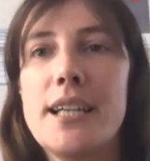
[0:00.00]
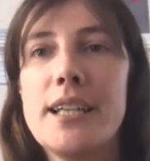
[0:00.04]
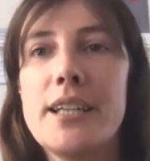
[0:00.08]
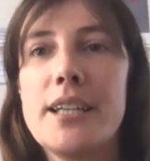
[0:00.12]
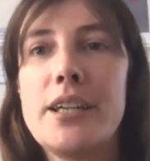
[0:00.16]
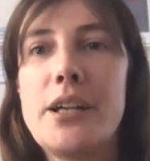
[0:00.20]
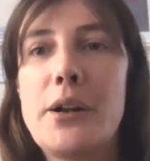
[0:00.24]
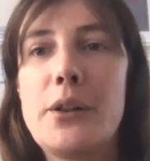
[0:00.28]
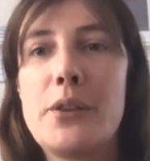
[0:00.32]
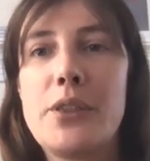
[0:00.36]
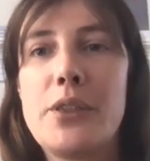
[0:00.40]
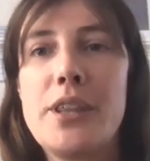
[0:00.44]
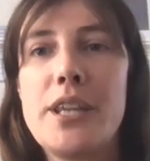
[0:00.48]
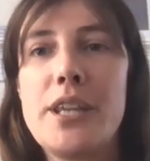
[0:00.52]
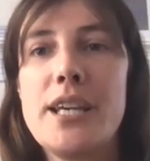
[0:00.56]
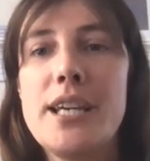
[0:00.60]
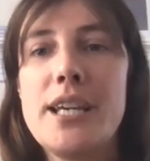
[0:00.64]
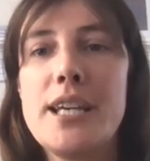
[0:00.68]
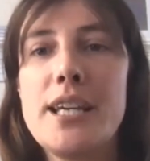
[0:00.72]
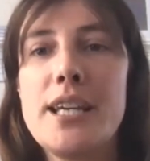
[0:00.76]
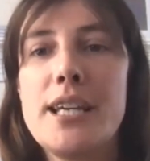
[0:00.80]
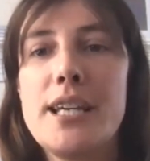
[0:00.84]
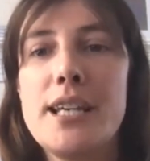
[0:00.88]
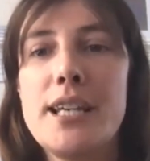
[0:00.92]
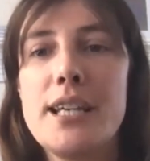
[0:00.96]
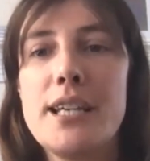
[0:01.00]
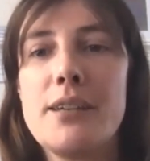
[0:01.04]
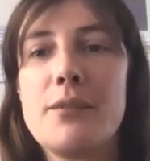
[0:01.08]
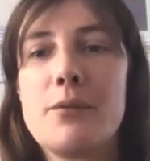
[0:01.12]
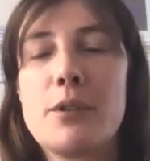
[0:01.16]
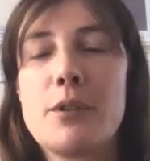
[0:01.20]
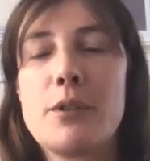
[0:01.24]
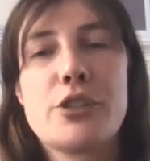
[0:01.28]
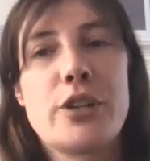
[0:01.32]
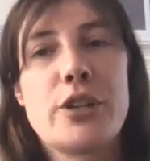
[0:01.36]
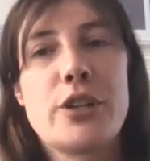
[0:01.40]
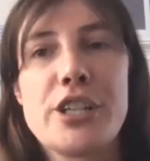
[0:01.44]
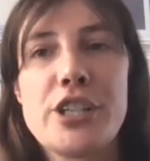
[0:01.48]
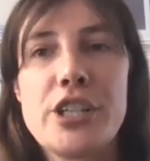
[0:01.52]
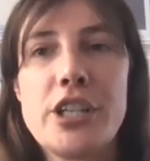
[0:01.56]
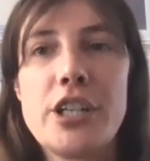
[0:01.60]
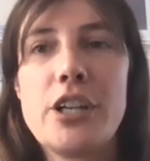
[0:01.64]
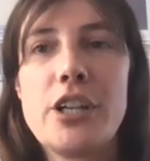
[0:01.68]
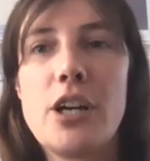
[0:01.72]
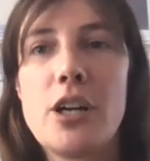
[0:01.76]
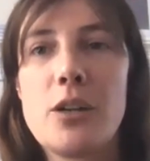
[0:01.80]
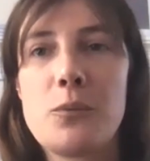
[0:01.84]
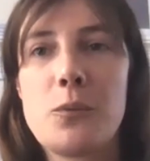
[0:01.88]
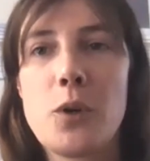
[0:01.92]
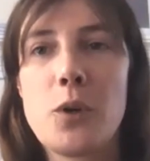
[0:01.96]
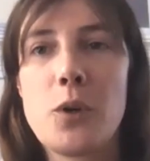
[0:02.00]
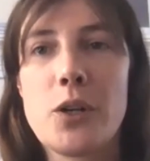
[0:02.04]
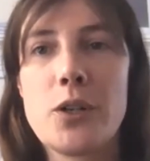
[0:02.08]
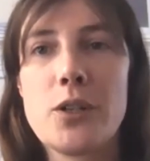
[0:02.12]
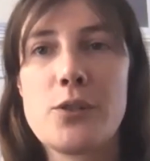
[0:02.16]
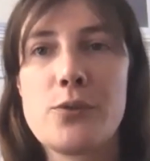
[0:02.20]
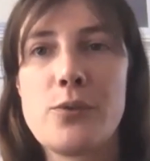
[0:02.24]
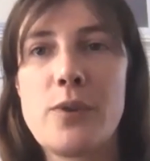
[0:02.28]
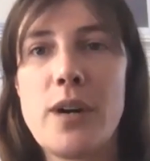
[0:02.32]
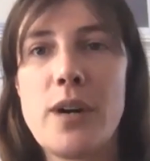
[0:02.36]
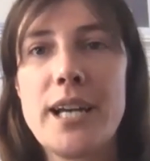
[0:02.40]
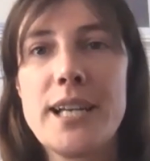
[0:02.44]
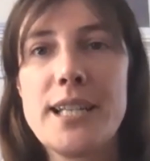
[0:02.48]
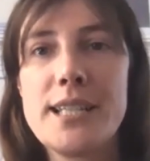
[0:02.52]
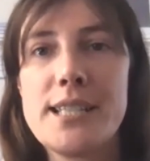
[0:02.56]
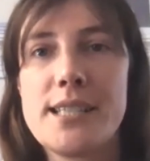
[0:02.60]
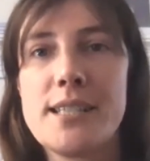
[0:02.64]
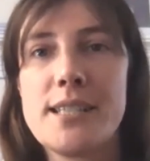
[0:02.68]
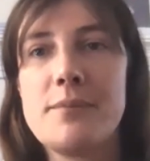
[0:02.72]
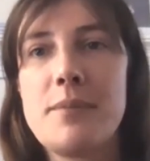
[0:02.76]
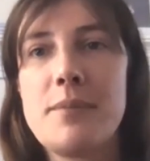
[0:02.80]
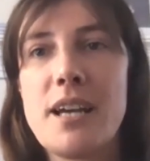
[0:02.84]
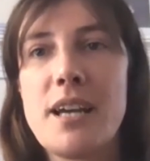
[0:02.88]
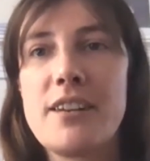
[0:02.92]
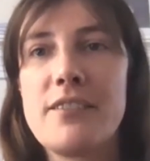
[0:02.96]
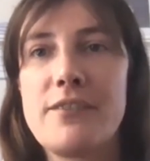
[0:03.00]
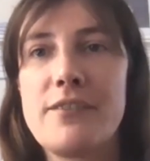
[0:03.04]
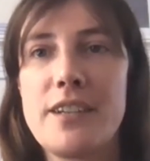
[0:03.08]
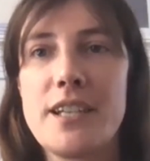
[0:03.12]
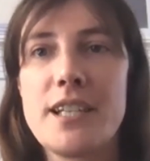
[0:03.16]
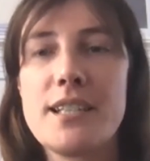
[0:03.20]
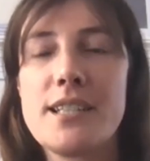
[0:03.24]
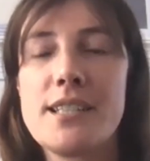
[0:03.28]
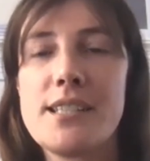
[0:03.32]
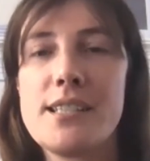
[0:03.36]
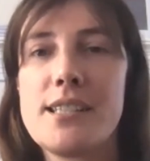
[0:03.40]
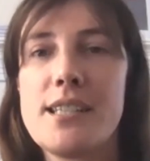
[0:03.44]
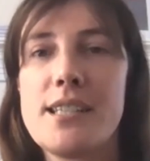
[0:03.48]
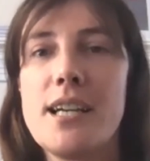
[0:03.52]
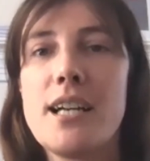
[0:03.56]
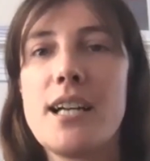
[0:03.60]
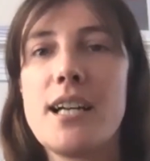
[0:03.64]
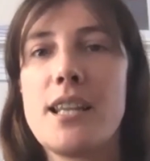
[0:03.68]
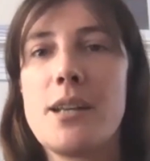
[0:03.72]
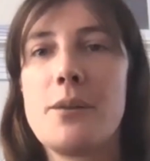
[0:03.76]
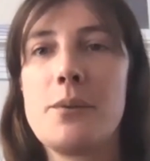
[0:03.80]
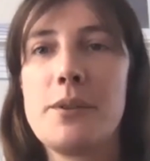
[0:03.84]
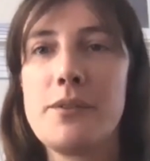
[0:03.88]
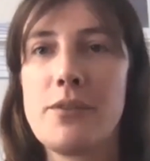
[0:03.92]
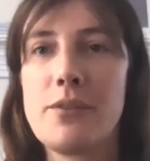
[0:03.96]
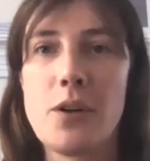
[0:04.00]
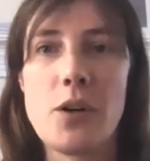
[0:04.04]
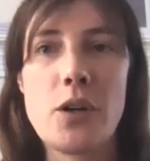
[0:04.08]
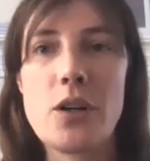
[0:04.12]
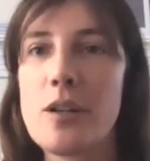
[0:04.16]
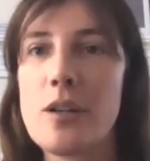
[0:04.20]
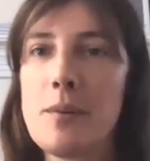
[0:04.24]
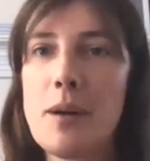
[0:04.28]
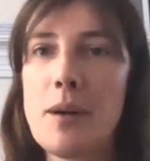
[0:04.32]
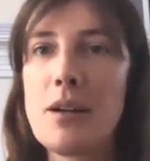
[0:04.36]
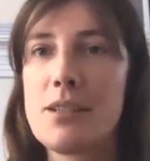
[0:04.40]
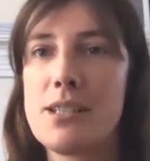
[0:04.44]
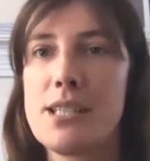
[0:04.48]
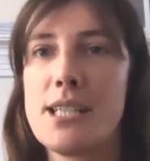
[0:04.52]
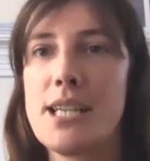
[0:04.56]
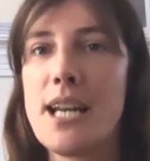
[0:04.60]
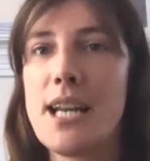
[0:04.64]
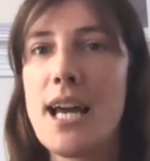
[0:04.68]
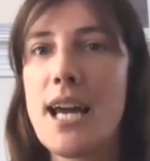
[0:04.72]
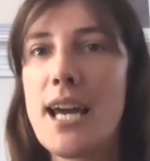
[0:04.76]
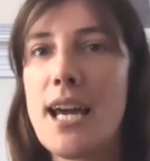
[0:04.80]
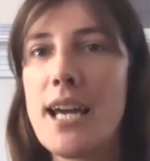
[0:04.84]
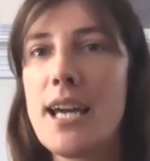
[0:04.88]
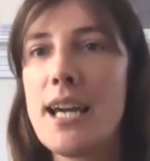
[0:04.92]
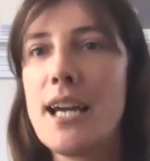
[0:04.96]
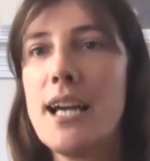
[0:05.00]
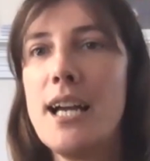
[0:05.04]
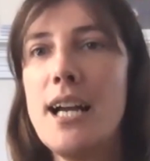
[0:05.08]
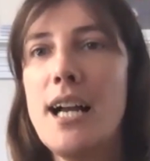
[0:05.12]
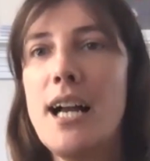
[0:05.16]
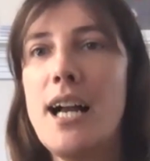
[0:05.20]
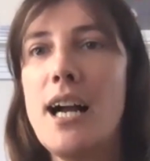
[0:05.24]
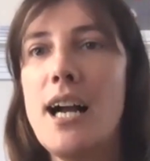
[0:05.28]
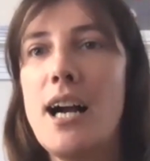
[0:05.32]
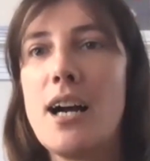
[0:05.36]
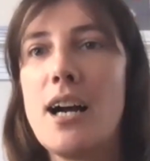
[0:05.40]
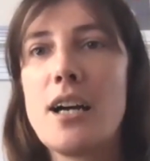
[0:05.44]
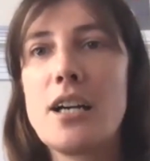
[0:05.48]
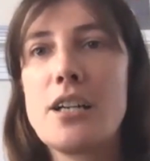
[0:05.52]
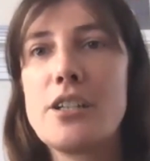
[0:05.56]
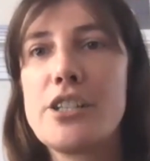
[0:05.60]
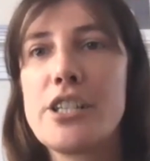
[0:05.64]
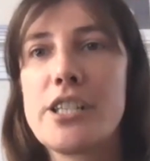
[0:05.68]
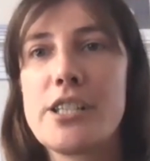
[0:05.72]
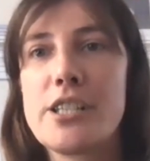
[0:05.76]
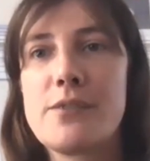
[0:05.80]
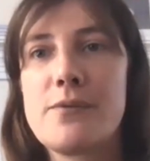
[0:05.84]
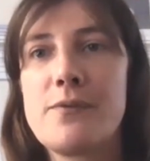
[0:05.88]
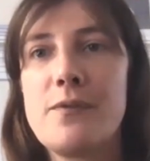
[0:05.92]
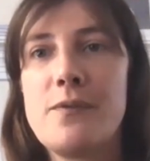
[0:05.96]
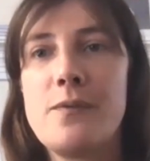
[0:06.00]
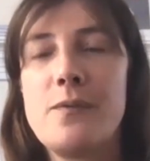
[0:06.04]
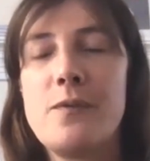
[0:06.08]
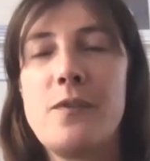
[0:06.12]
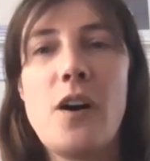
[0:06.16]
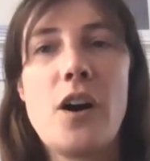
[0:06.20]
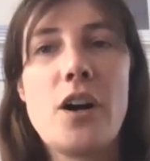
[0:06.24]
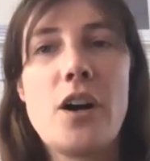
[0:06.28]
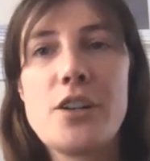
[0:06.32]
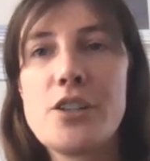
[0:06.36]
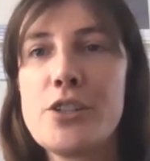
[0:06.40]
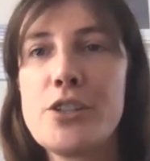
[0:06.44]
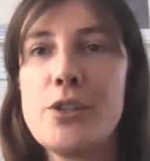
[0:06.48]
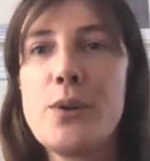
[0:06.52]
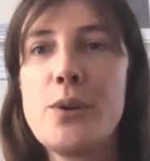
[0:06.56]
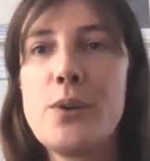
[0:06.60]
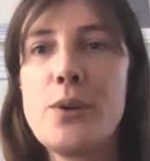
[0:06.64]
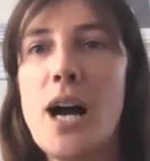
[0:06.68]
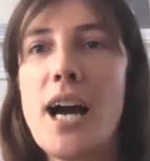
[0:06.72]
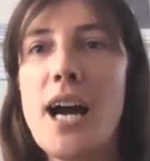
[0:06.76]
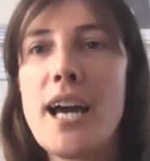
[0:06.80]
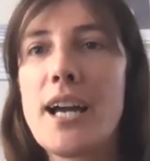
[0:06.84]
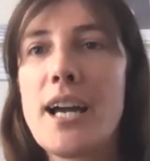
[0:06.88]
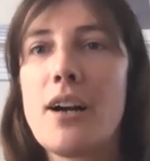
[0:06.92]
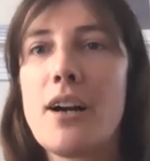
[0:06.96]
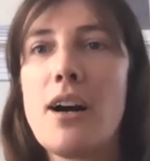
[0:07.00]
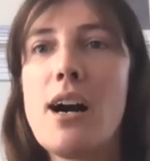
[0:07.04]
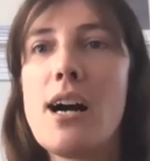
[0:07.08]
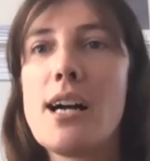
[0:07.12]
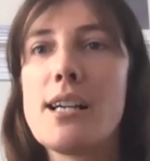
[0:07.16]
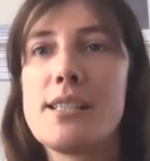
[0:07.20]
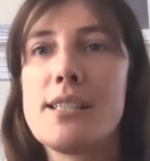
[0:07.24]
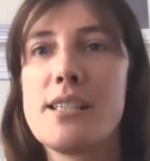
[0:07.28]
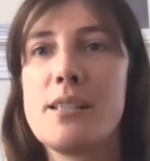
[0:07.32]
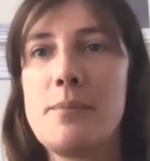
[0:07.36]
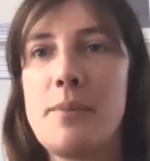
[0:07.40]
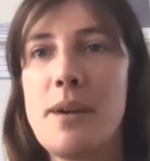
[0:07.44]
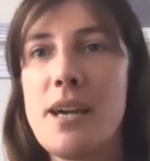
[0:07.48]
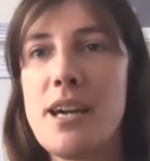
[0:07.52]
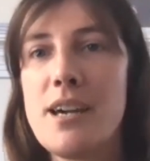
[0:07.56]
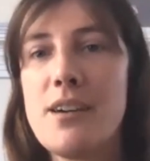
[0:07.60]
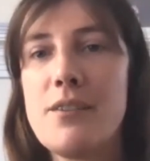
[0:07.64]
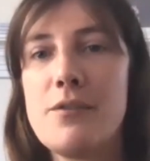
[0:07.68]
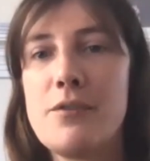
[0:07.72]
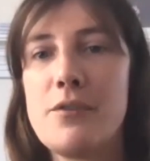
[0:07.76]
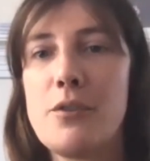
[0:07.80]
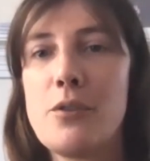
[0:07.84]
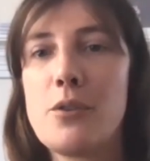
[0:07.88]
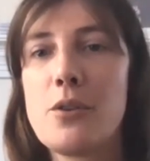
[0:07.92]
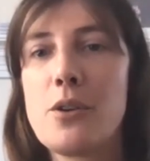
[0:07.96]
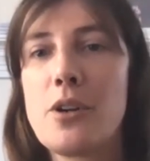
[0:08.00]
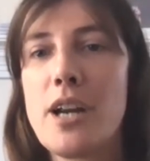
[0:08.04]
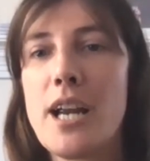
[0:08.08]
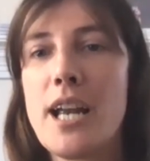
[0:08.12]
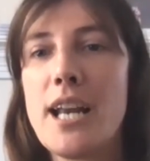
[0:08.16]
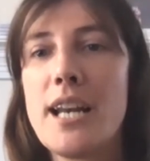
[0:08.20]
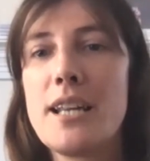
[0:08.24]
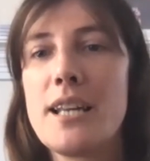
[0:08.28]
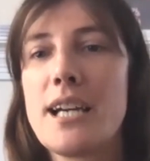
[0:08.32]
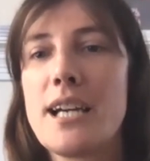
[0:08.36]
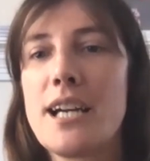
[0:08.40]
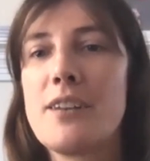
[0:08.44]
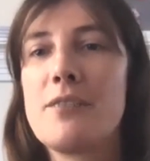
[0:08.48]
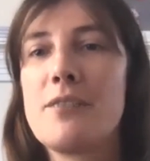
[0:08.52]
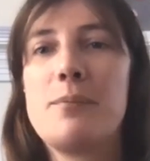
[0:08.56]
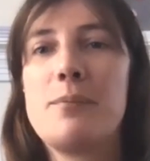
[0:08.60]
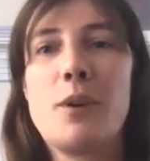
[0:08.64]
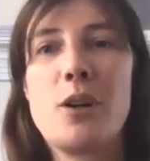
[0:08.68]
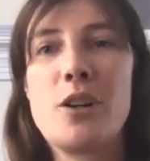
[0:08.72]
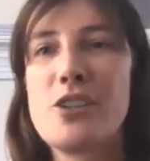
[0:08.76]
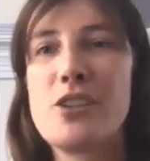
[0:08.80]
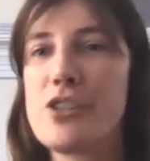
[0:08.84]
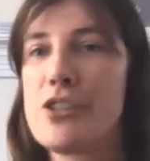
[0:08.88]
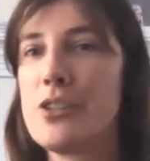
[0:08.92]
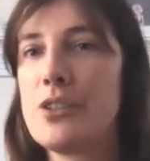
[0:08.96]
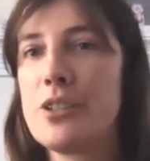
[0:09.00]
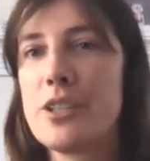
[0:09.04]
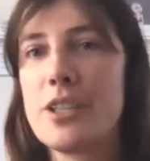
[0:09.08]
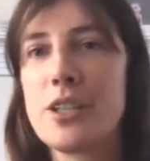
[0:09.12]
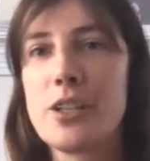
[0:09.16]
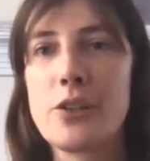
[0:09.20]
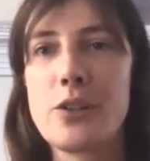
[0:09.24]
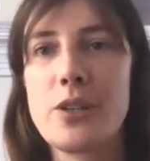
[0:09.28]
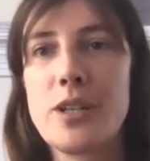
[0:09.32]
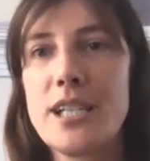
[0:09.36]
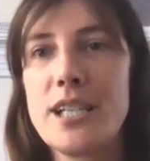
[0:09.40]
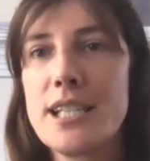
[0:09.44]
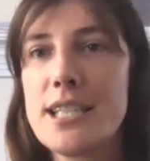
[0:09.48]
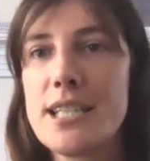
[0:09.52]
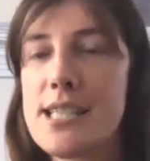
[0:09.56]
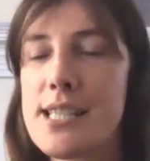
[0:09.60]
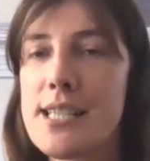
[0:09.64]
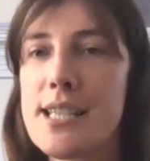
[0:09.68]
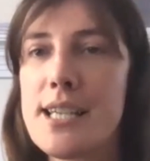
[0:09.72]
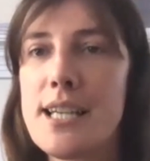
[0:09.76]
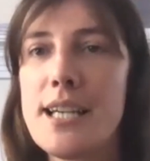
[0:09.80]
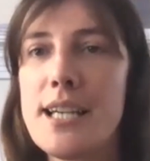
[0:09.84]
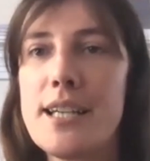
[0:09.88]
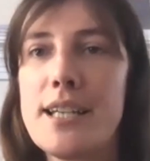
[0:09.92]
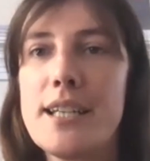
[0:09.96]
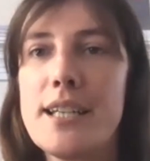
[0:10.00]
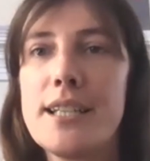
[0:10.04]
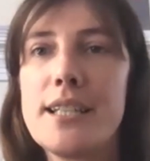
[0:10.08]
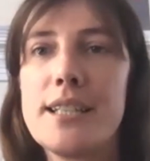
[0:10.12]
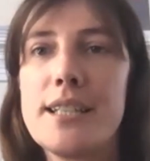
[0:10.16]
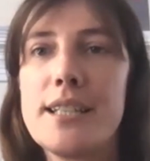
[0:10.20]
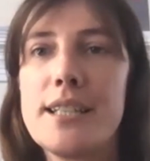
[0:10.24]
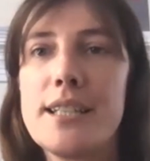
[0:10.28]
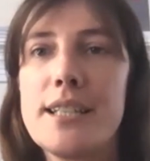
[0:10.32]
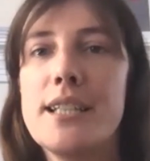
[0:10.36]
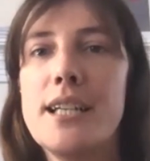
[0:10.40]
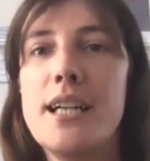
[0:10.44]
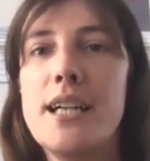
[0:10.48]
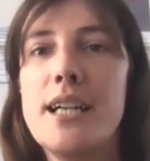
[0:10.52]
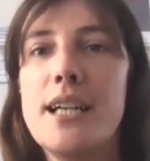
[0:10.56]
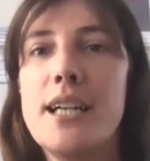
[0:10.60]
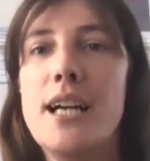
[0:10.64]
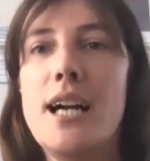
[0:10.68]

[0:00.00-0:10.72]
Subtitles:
the restriction on workers' rights and benefits that we've heard about today are just far too high a cost to pay for any kind of marginal increase in